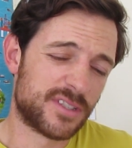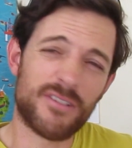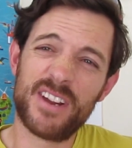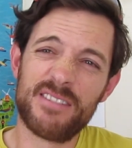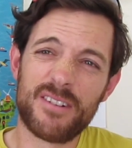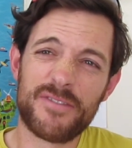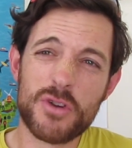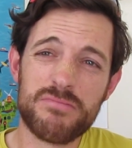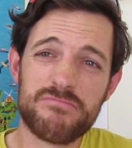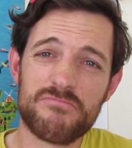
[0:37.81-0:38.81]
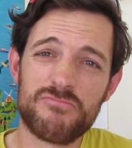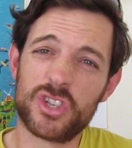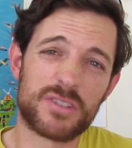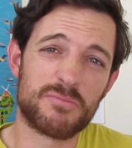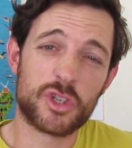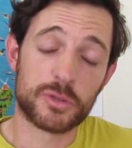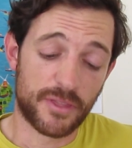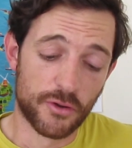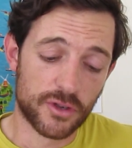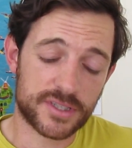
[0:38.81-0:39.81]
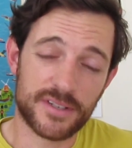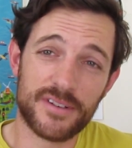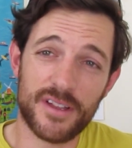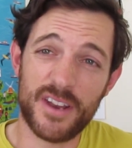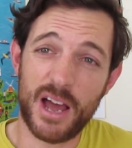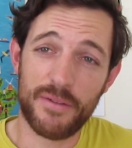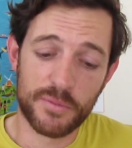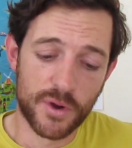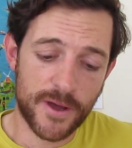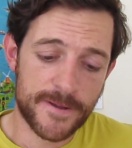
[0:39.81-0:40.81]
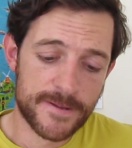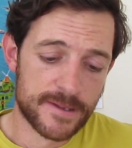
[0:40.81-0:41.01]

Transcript: Not really a review, just my thoughts on how they were.